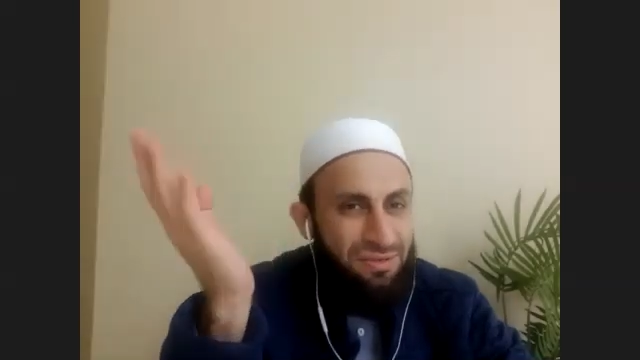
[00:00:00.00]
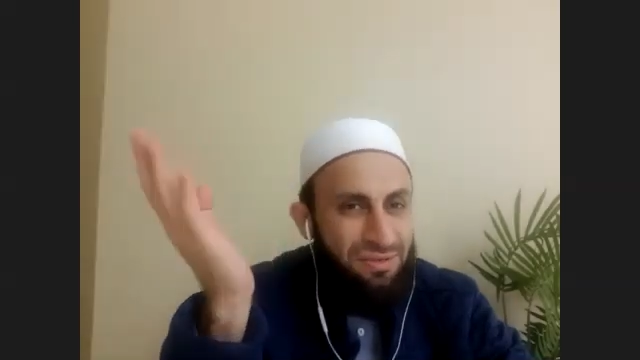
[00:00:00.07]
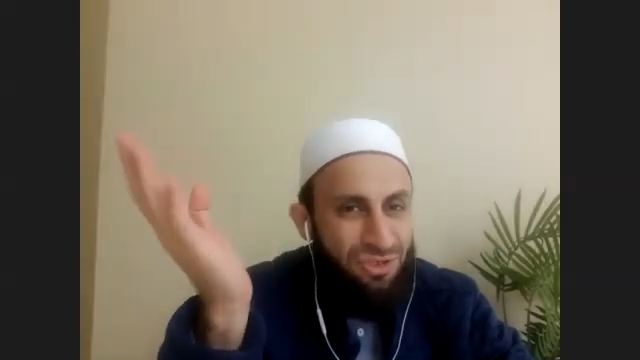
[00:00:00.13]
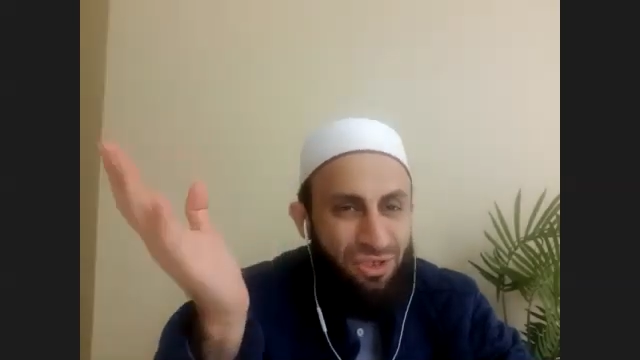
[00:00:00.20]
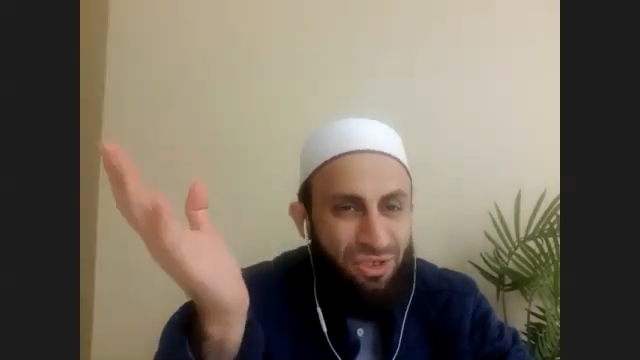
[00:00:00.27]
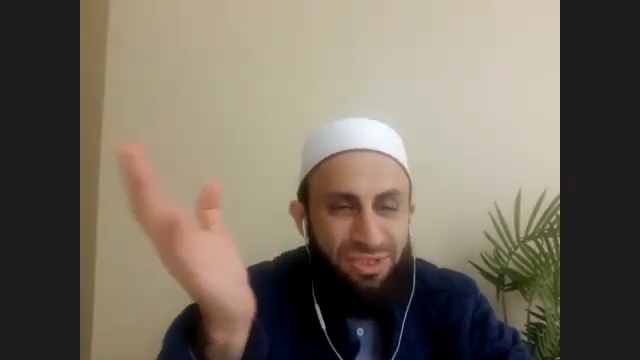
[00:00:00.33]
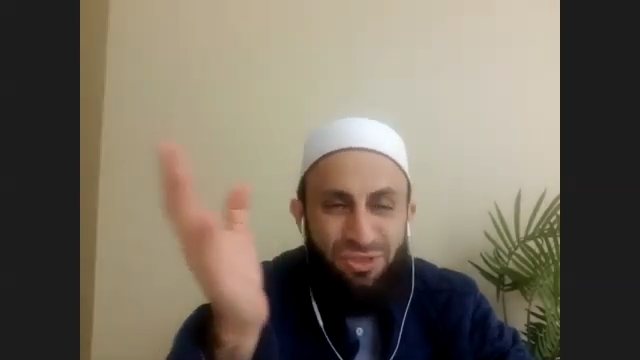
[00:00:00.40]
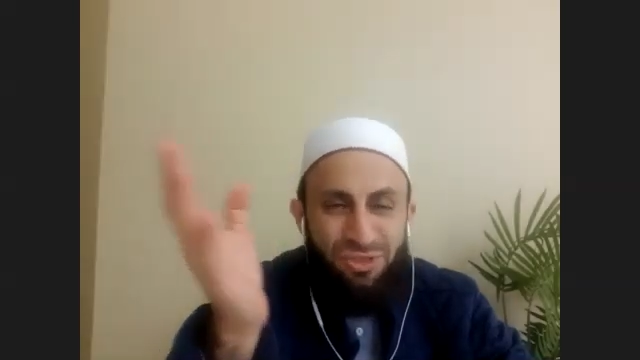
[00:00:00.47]

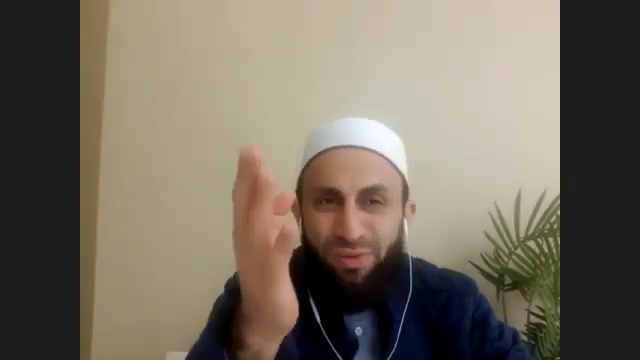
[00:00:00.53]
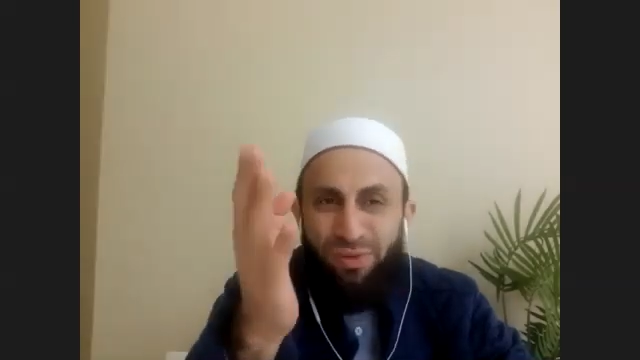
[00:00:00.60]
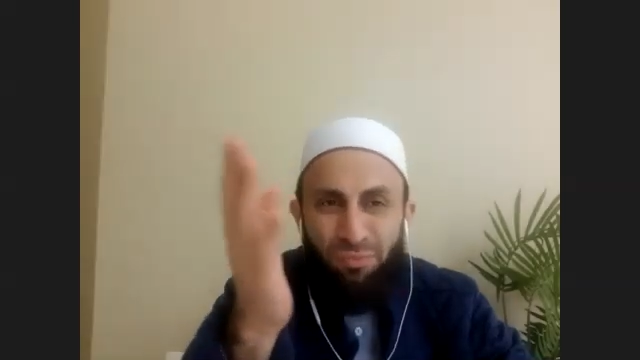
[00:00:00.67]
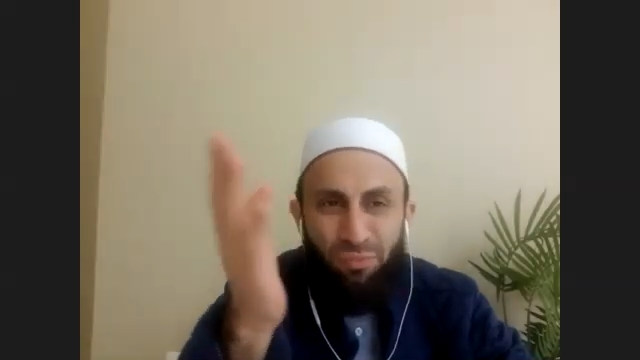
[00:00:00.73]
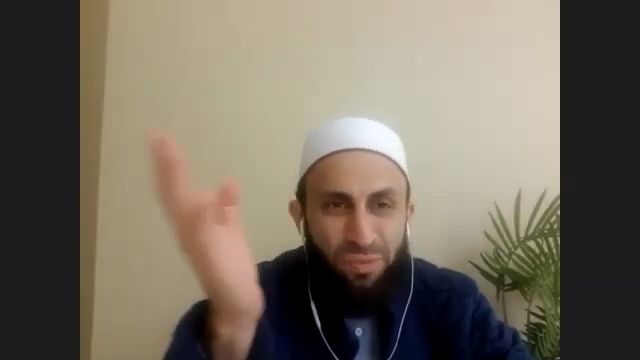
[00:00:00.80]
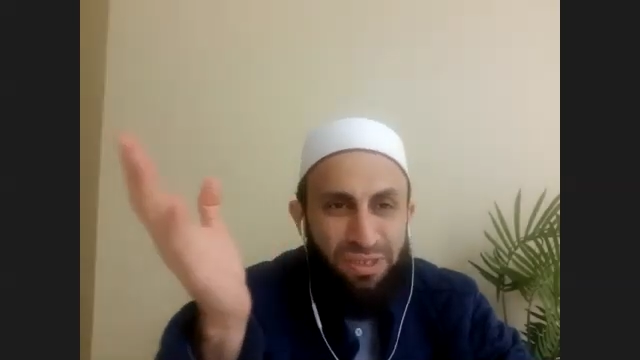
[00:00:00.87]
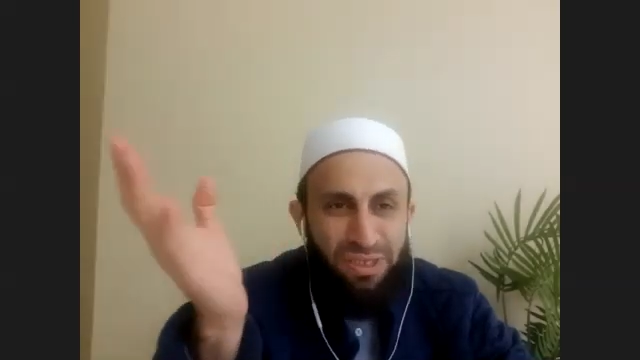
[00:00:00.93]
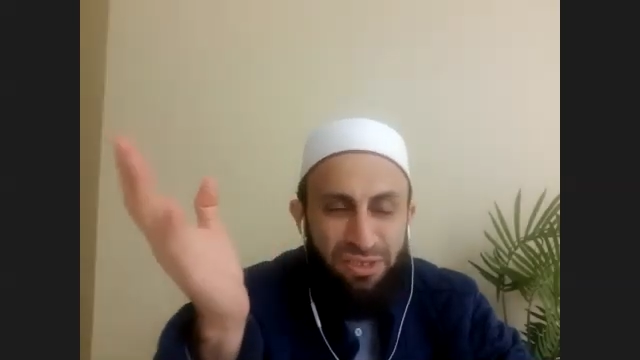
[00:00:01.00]
Just we'll
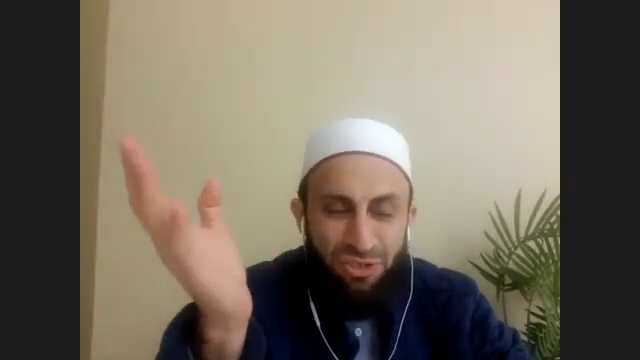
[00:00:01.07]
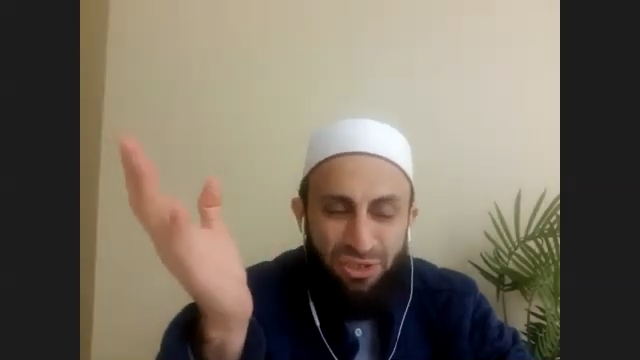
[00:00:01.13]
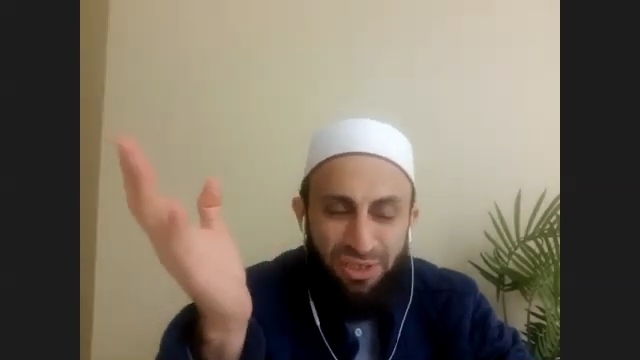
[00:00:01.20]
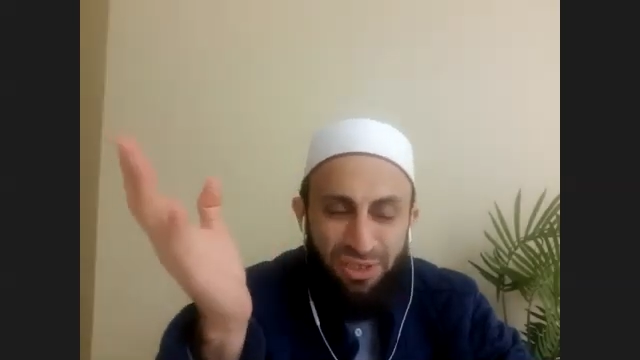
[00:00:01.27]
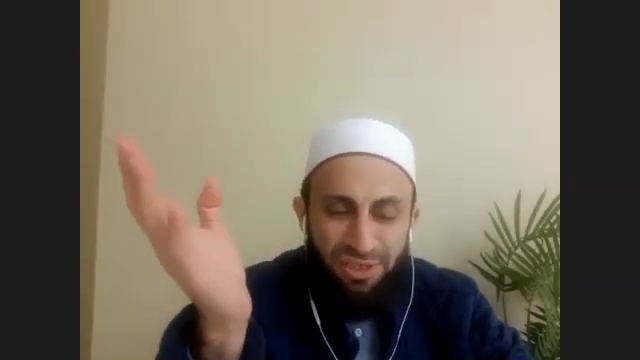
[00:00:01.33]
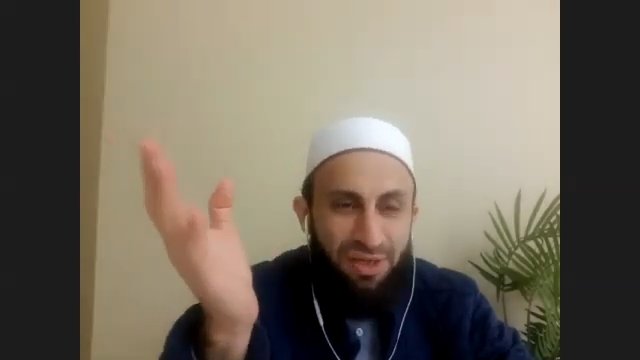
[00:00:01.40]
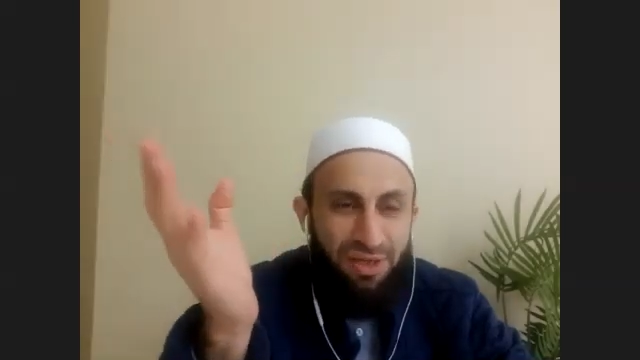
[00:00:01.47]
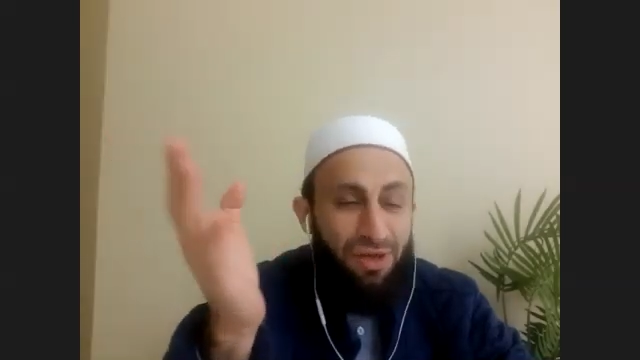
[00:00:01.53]
be in
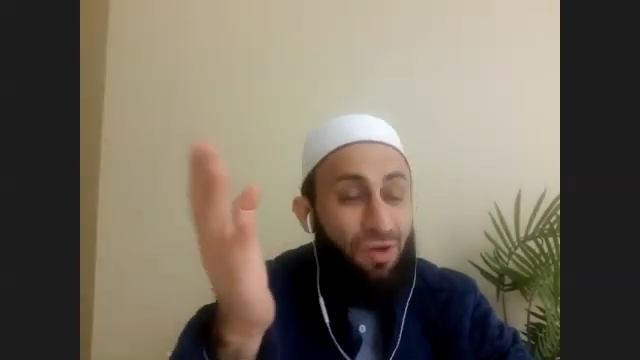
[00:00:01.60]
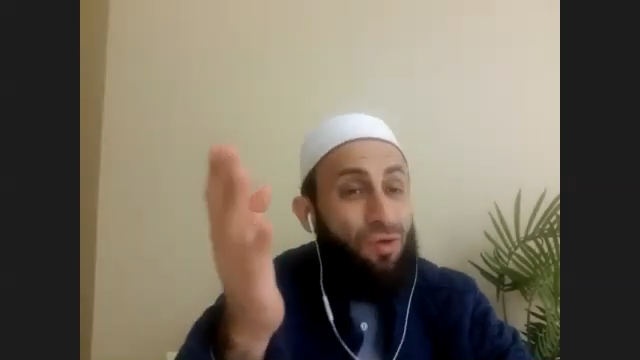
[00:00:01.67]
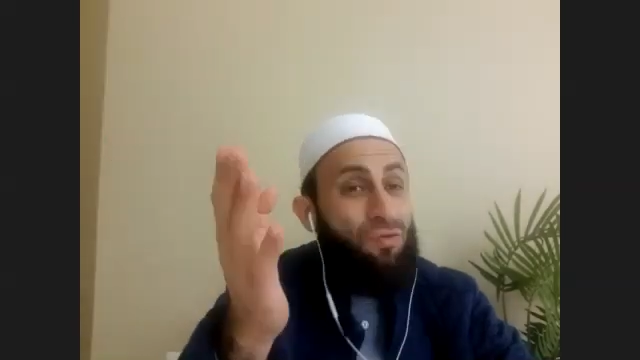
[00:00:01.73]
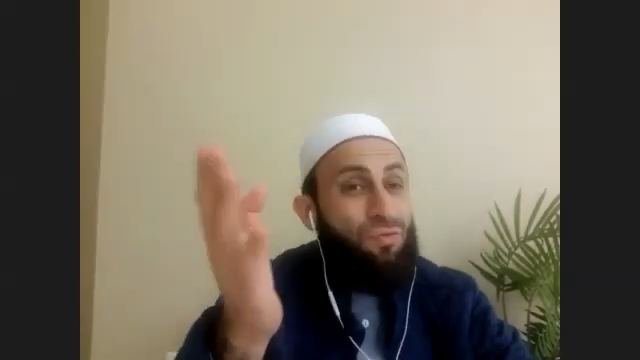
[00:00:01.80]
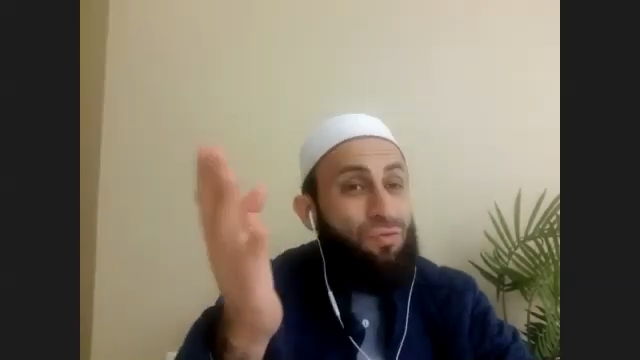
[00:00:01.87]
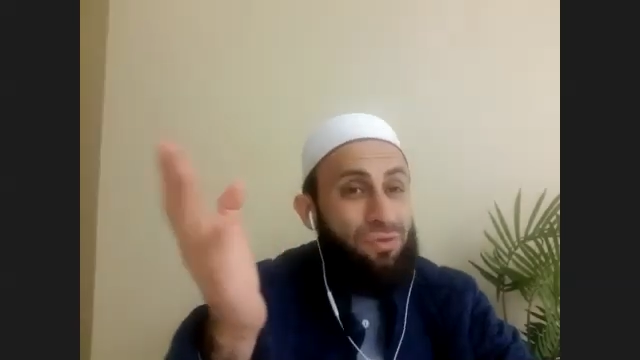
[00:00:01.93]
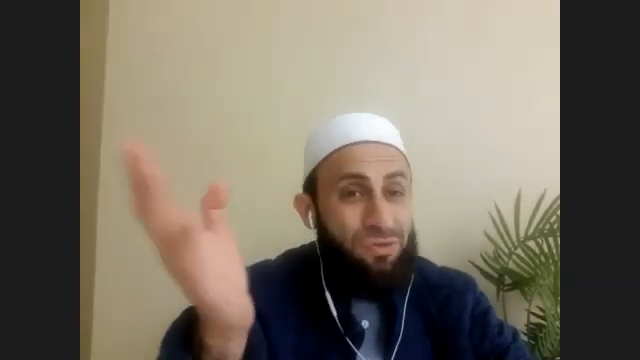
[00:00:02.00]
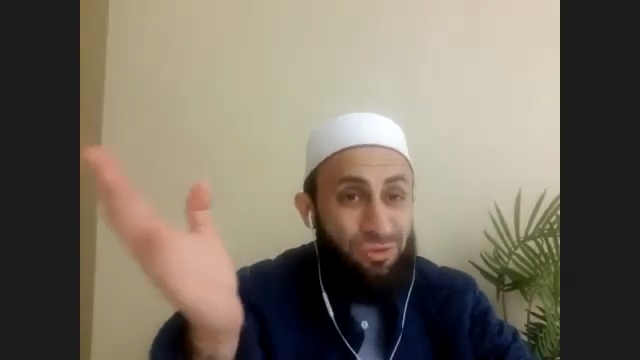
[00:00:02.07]
Jannah
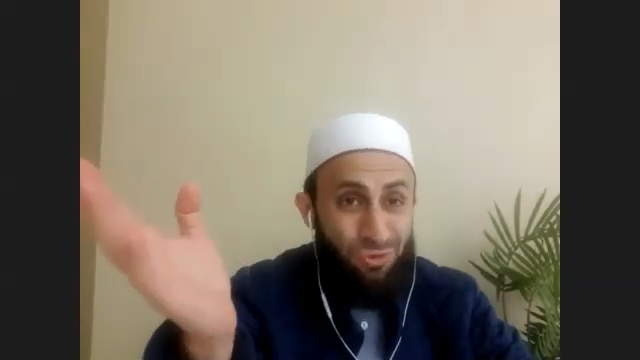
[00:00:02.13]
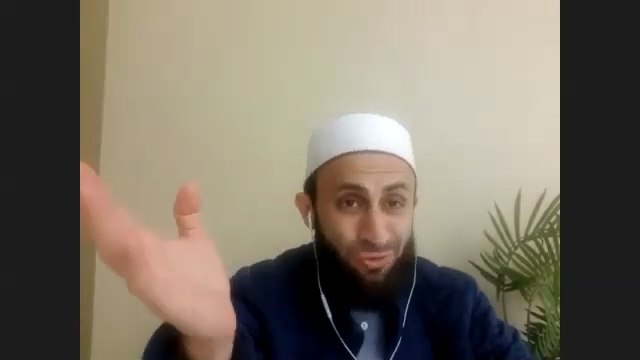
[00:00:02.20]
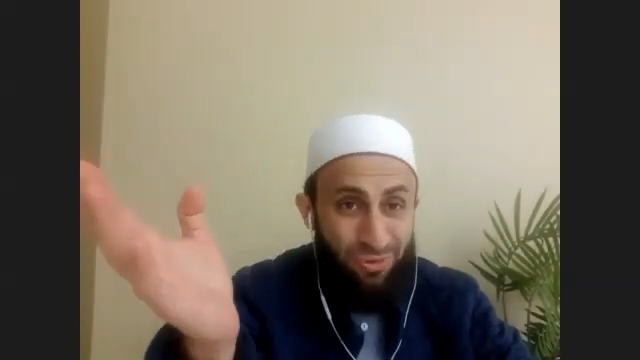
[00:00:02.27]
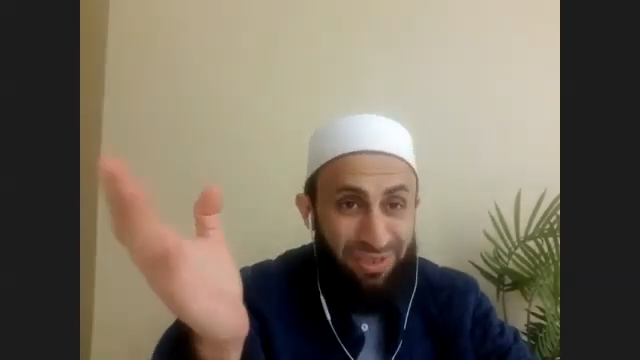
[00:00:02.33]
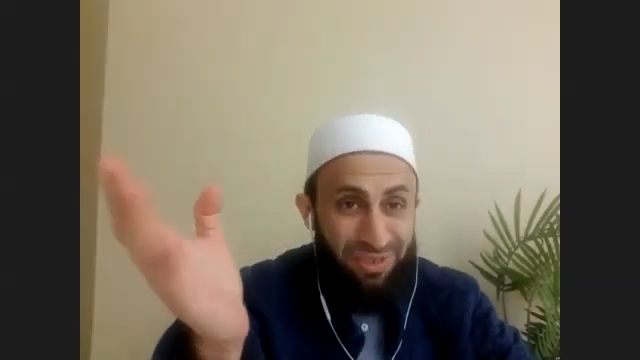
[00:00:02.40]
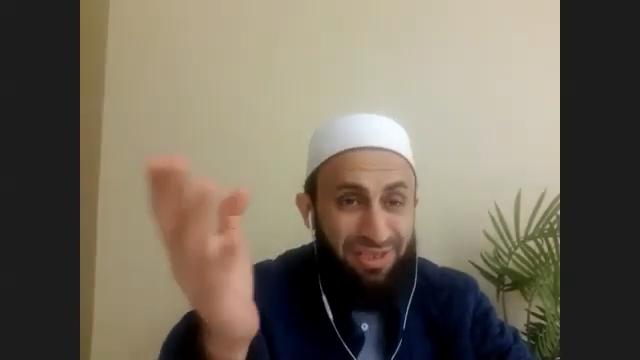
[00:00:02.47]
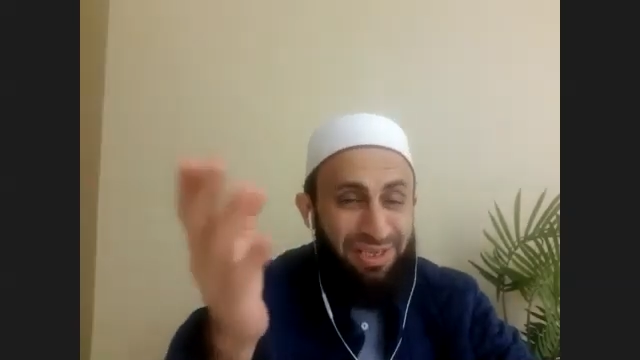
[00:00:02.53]
for joy